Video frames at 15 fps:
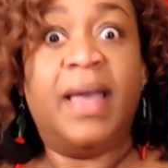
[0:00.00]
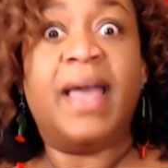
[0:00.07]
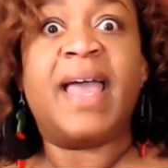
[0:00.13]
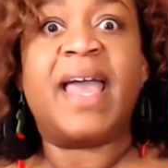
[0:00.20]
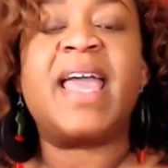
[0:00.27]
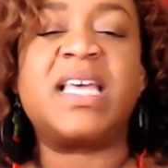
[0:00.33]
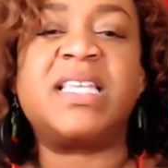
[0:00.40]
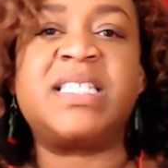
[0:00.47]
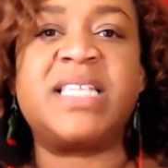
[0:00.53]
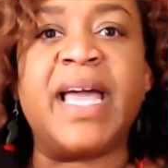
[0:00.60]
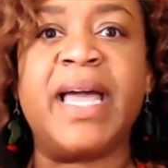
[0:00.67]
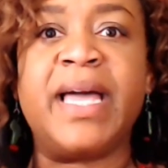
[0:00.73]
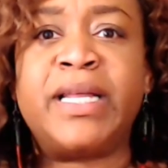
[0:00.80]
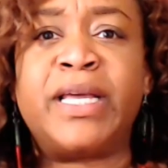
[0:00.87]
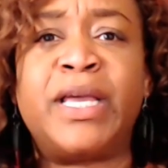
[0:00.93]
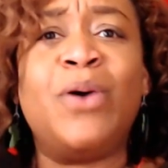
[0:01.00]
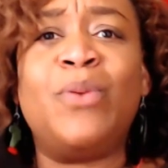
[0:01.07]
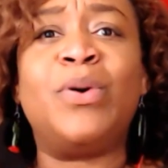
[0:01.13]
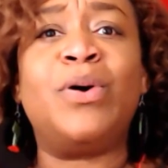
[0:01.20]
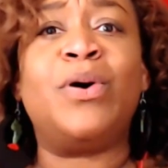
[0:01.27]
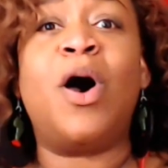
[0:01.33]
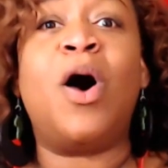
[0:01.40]
Exactly.
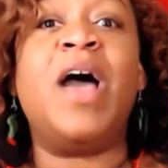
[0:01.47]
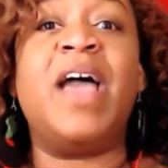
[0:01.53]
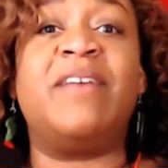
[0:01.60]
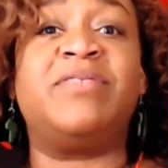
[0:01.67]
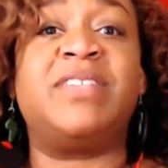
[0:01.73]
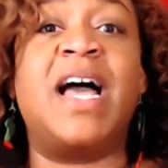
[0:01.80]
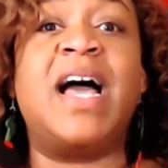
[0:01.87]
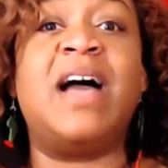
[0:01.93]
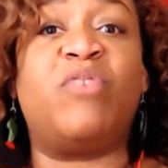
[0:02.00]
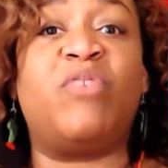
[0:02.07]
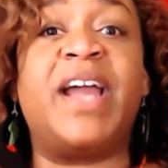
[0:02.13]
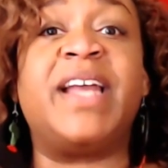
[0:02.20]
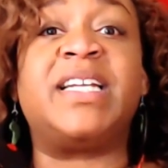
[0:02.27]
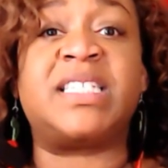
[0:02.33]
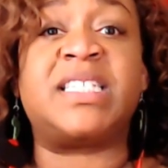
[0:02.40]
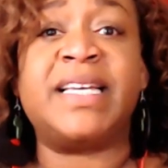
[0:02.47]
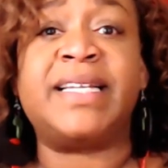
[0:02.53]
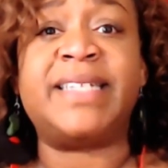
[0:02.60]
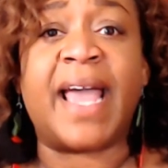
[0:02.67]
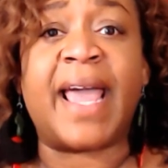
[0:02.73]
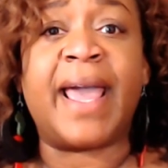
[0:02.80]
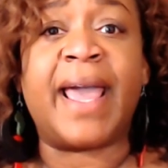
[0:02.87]
We'll all have time, right, to sit
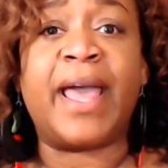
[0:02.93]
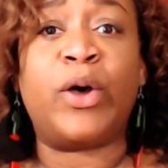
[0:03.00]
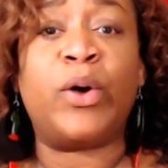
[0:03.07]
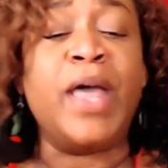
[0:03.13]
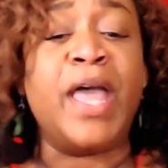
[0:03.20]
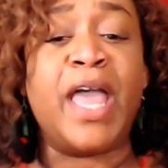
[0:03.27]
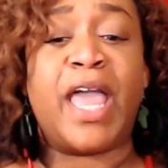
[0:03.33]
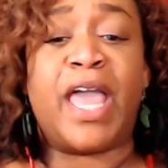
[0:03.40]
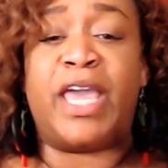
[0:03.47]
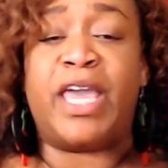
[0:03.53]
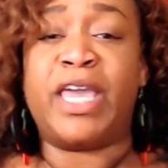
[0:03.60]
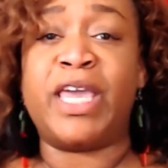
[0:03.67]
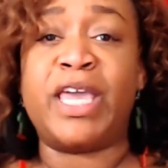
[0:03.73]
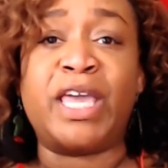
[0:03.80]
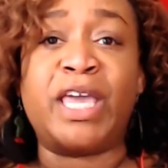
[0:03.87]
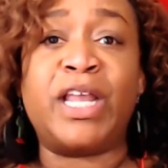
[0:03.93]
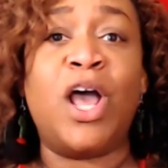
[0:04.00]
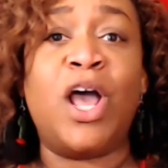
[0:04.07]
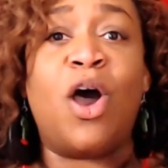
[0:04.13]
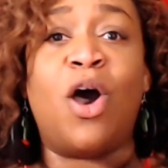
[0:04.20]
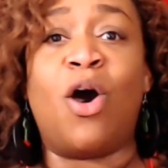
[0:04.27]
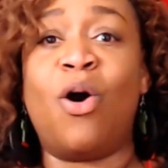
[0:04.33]
down and eat
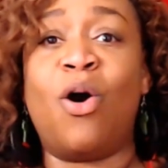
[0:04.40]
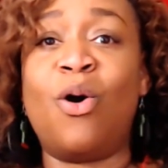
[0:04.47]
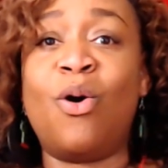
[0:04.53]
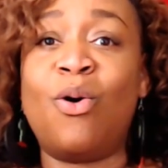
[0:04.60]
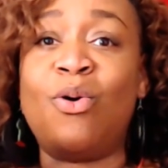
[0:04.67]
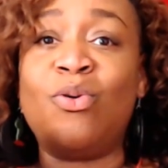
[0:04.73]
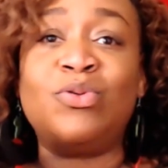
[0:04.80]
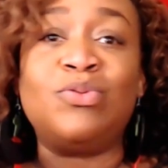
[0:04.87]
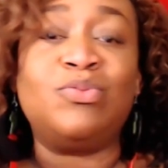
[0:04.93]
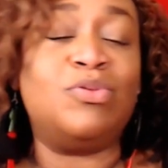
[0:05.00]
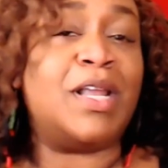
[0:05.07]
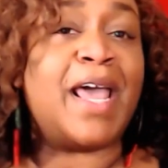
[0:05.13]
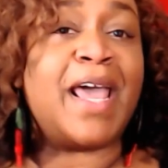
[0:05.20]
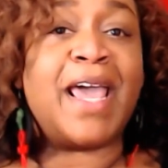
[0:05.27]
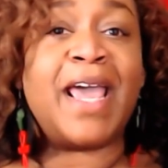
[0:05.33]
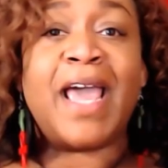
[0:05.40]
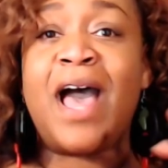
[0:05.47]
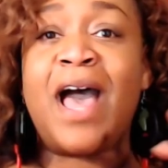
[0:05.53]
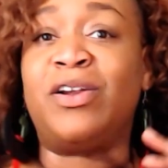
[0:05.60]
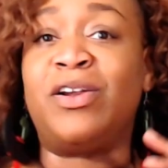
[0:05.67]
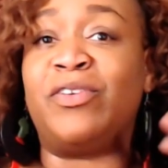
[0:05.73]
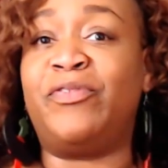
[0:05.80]
a whole
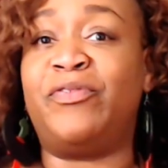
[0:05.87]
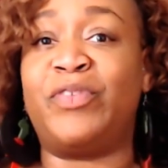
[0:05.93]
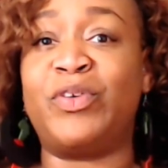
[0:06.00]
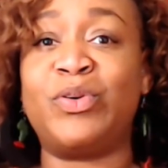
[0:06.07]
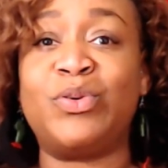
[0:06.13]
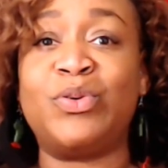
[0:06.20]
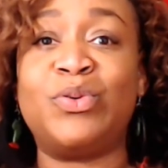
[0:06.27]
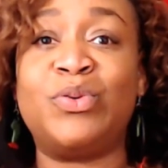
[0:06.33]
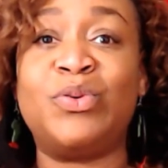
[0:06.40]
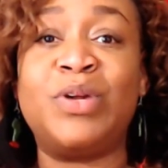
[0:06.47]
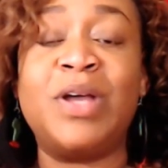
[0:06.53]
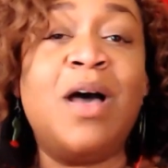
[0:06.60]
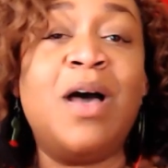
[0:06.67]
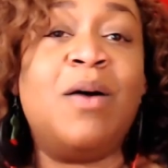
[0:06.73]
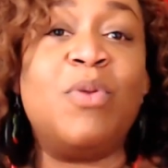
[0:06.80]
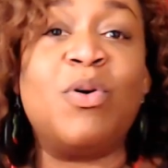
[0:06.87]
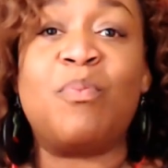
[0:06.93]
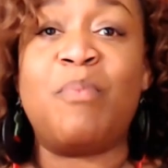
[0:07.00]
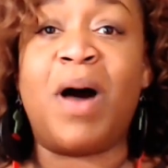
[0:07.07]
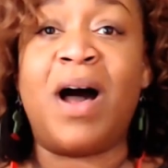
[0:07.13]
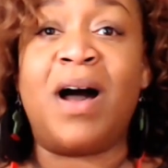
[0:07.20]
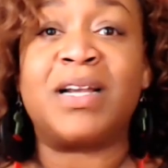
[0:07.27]
layout of food,
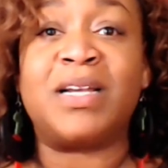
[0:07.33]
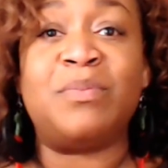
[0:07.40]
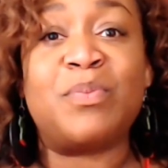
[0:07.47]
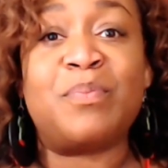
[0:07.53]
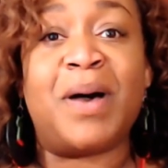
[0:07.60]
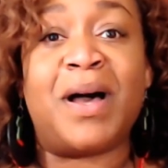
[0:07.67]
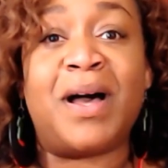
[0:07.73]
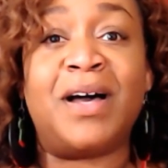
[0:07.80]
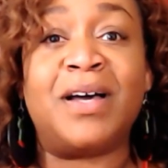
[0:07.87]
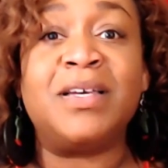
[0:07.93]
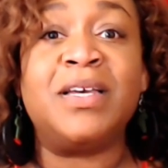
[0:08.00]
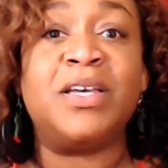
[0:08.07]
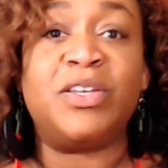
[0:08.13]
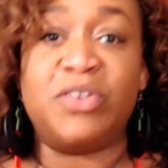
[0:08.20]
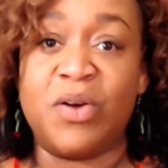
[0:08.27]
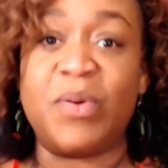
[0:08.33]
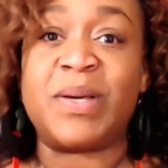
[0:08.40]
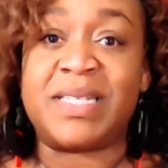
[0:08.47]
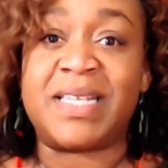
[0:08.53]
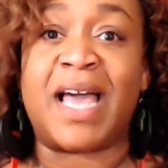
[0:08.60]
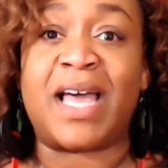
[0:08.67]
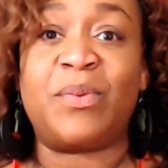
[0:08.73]
mukbang to mukbang. You know
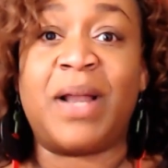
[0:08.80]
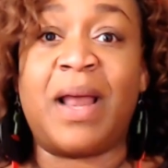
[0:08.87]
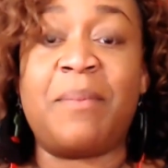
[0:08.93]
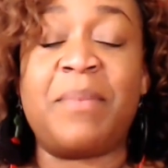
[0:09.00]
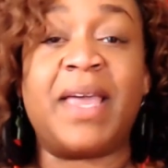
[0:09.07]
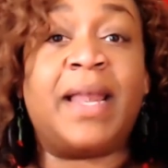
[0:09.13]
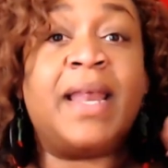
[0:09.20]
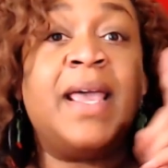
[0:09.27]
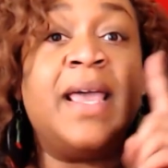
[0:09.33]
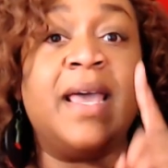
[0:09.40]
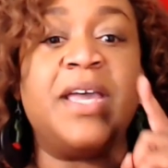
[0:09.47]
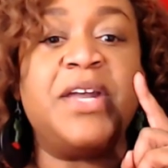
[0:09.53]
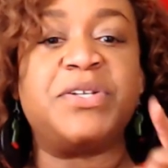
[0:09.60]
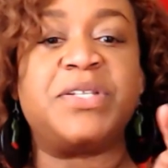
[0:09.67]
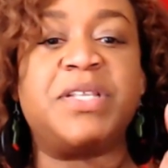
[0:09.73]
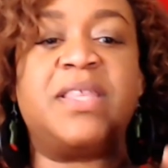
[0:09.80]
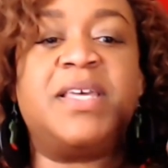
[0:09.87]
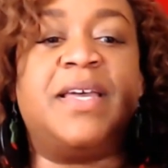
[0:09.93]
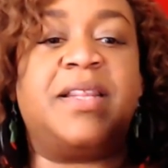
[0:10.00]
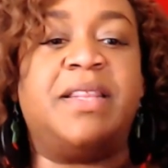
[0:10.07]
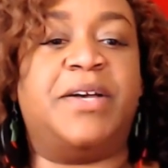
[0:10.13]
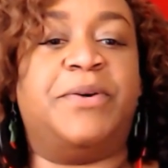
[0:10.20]
exactly what I mean. Here's the
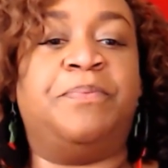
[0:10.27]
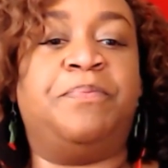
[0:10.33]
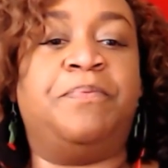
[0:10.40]
thing, though.